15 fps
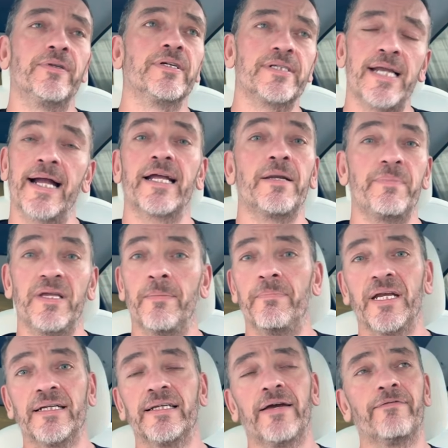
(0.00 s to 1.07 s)
There's not going to be a
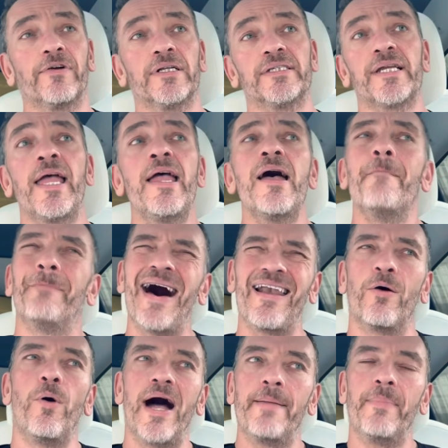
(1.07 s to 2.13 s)
big difference.
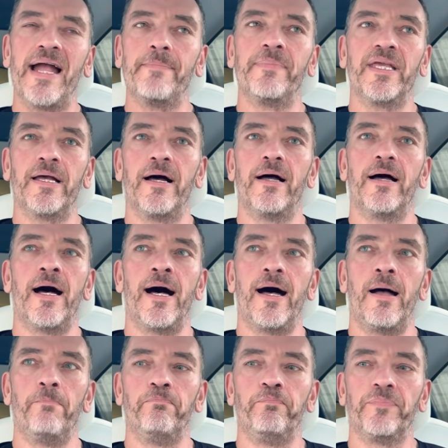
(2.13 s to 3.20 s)
Model Y might be
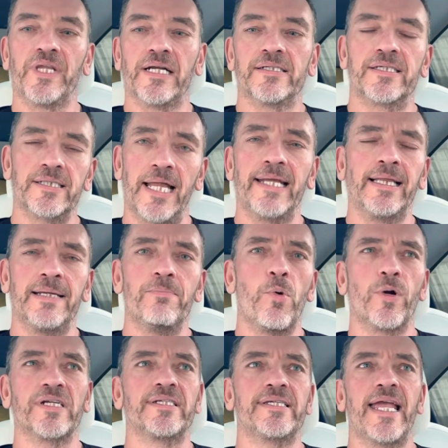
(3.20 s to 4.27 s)
slightly
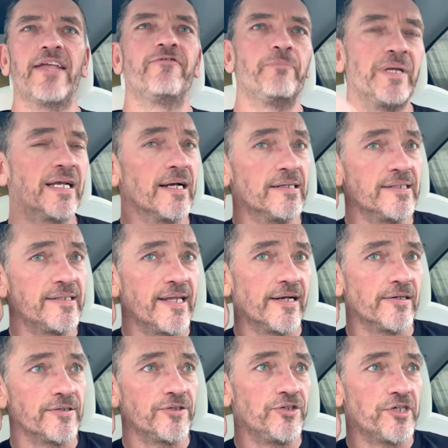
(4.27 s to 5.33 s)
more safe, because
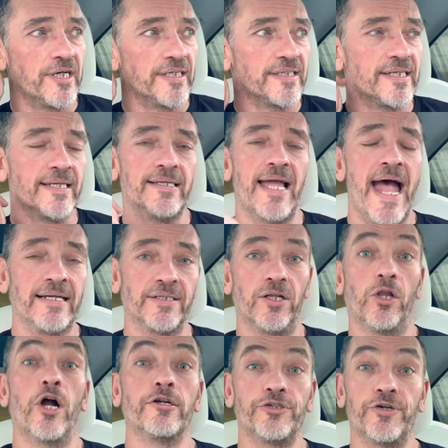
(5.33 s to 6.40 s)
there's just, as a
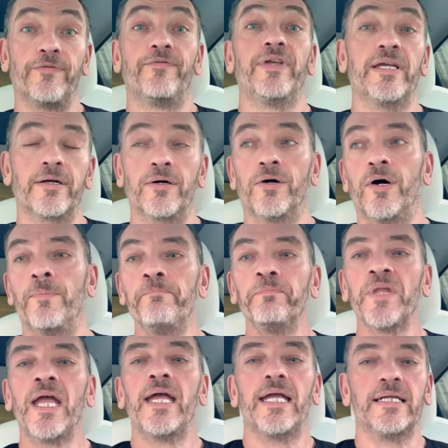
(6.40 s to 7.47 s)
larger vehicle,
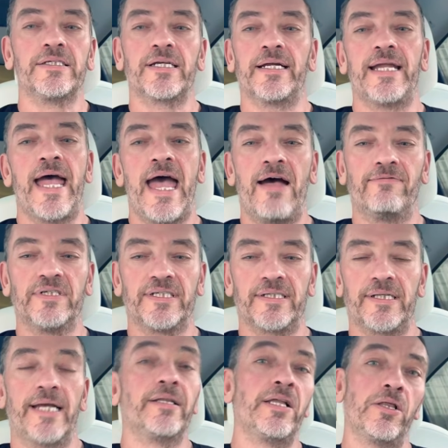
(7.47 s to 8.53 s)
it's going to have a
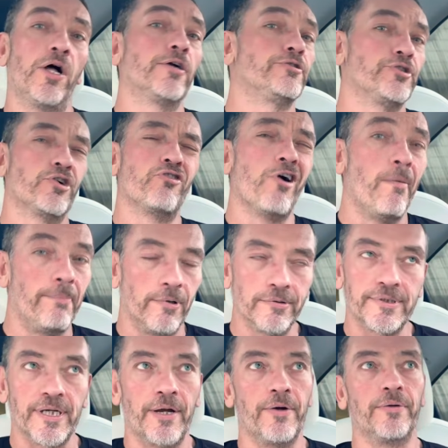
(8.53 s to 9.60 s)
slightly larger crumple
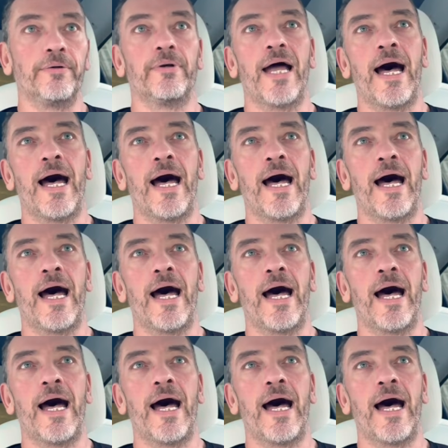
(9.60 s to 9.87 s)
zone.